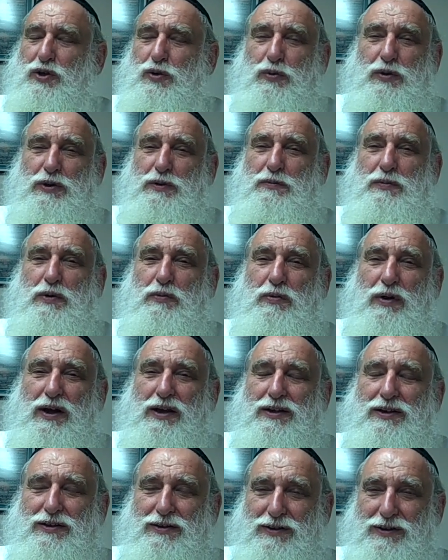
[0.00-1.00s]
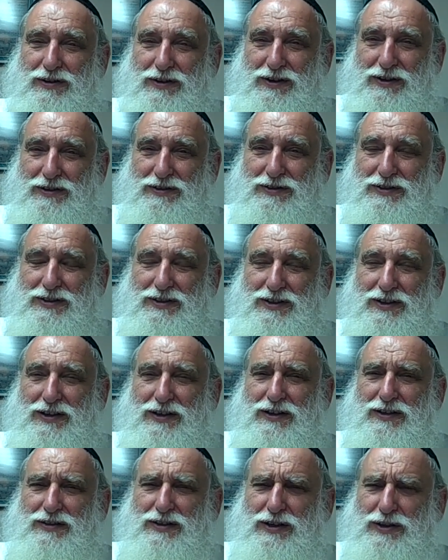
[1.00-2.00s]
you wouldn't be writing the things
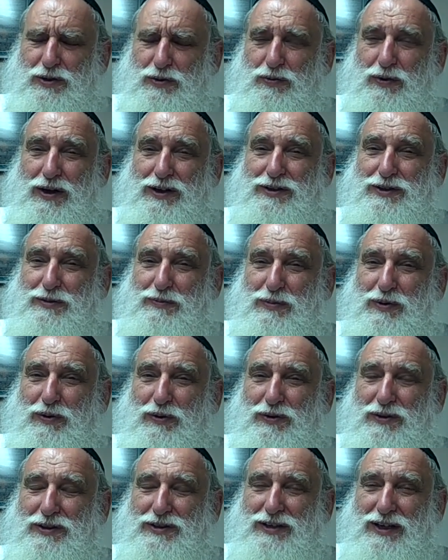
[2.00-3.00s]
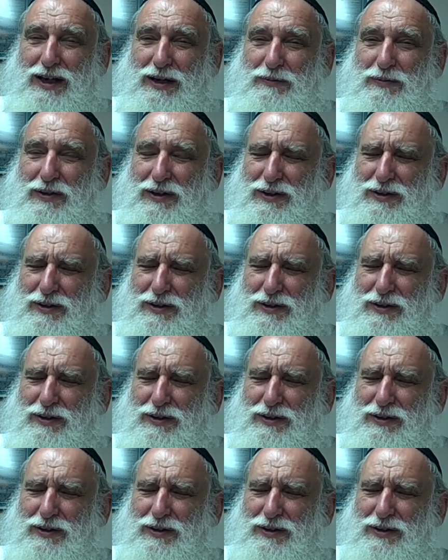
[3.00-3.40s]
that you write to me all the time